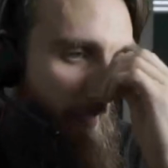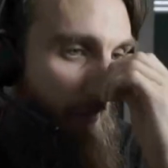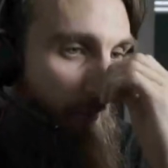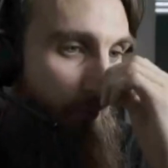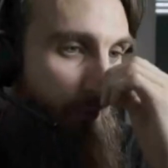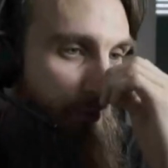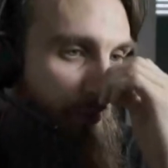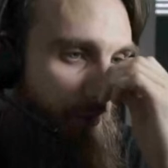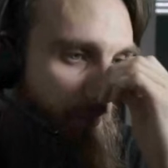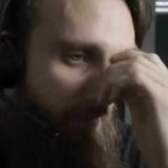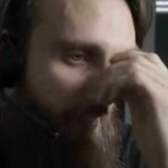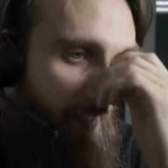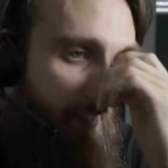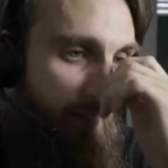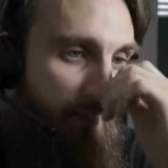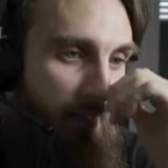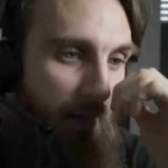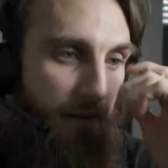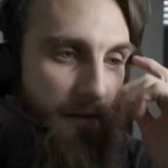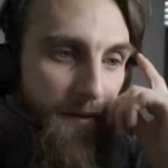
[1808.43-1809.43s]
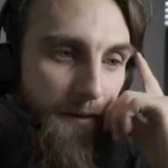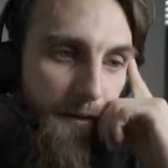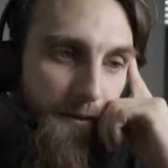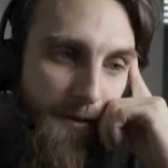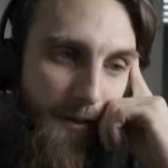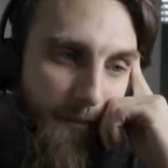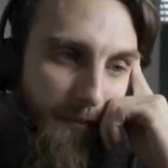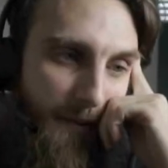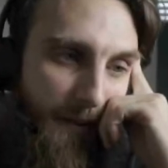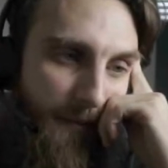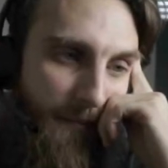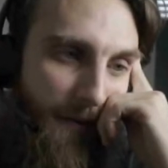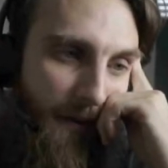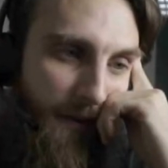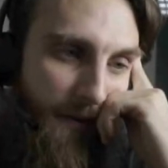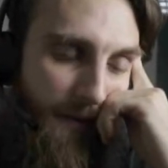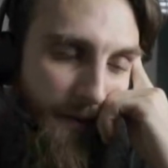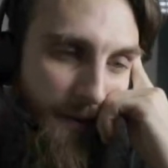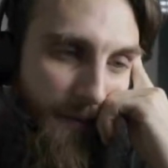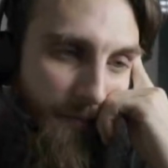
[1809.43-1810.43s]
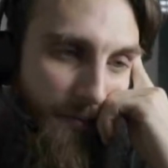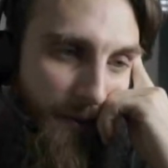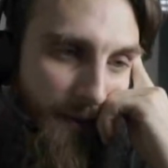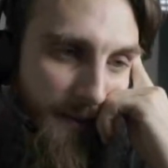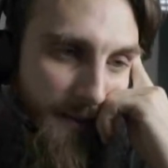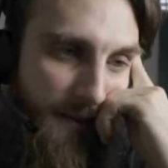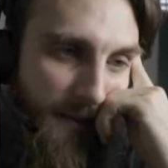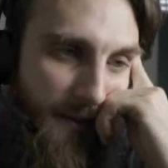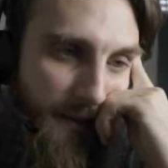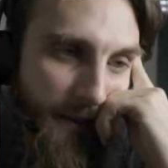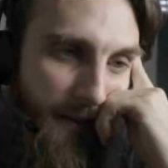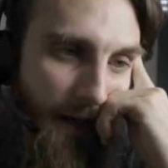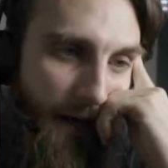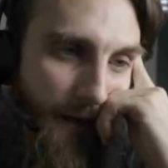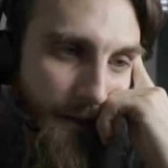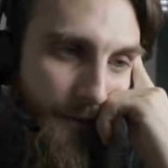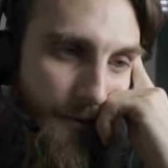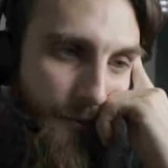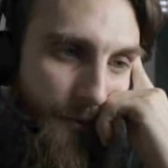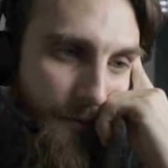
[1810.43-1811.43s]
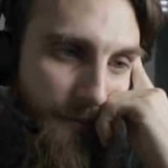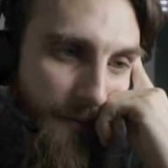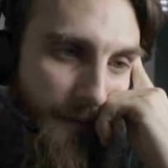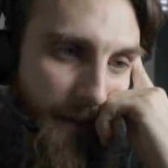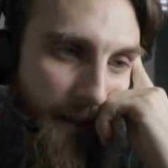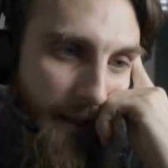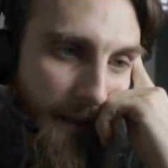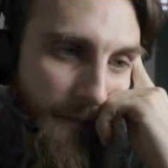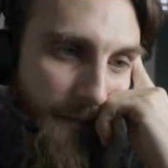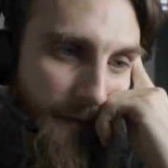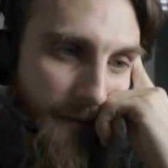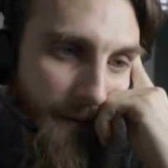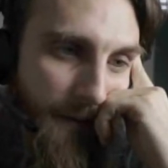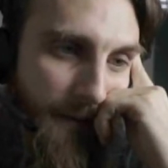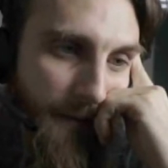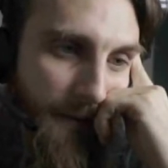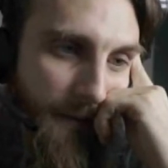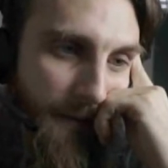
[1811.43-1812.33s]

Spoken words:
Would you mind telling us a bit about your depression and how you overcame it?